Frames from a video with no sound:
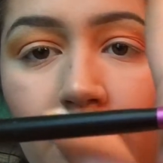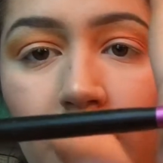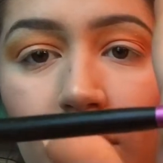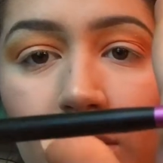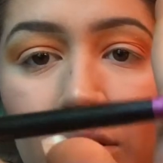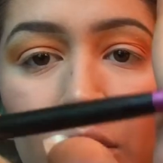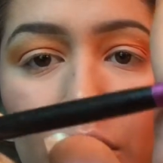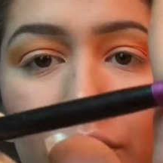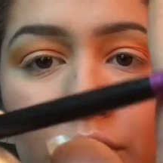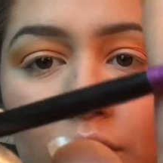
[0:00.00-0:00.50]
I
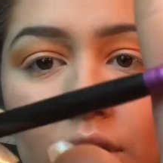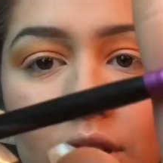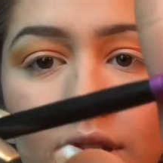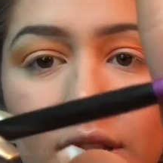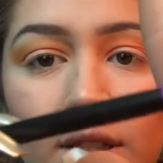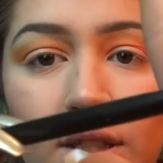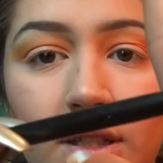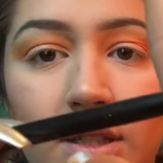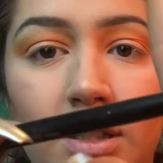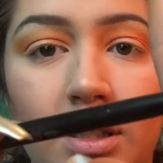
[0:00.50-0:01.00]
don't know if you can
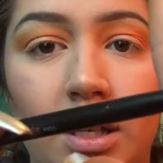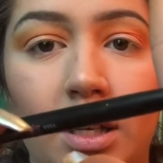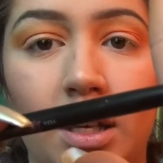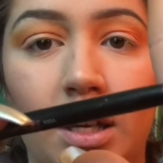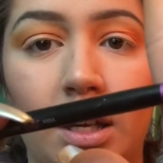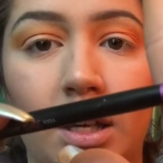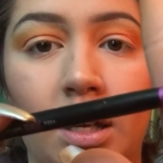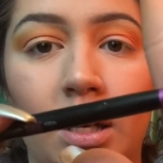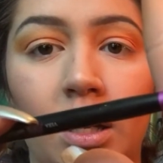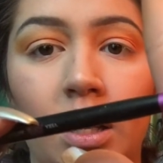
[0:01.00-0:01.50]

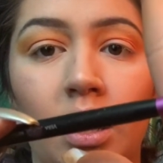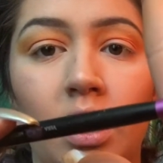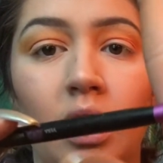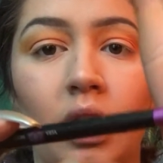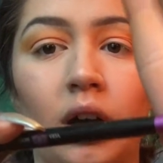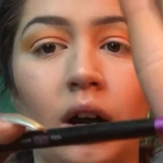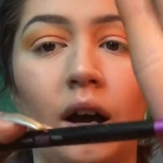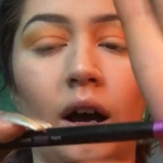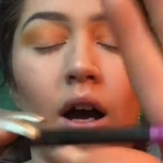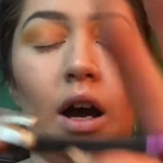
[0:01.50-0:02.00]
see.
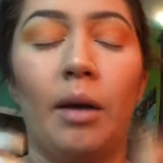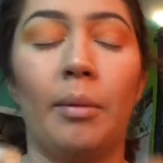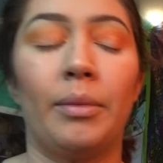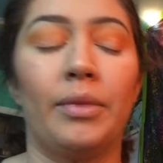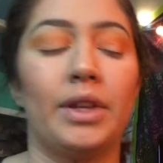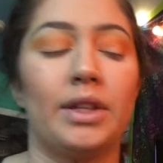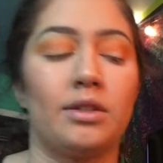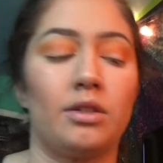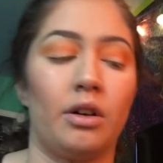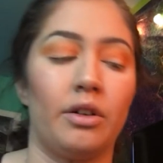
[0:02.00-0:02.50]

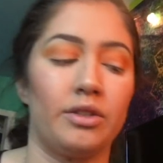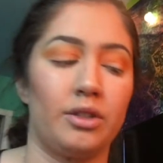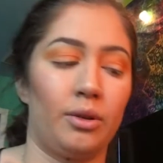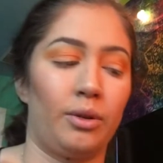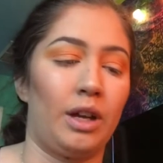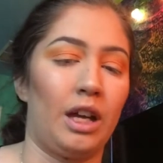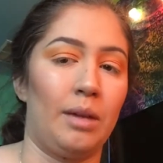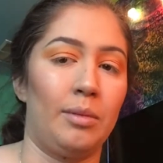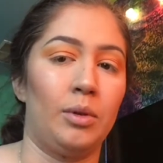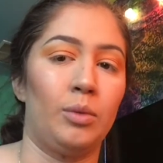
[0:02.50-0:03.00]
This also
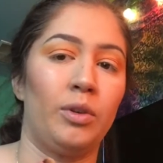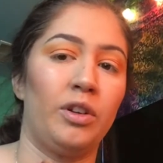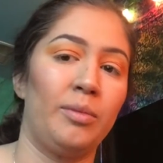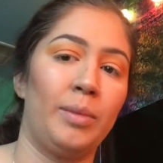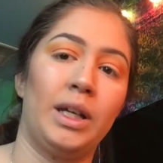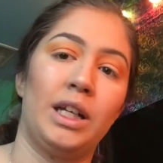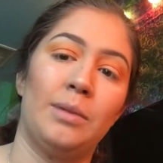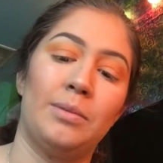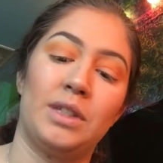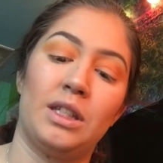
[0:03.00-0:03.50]
came in one of
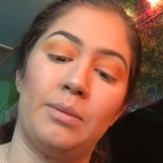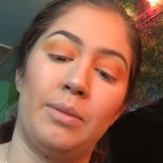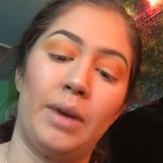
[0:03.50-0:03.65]
my Ipsy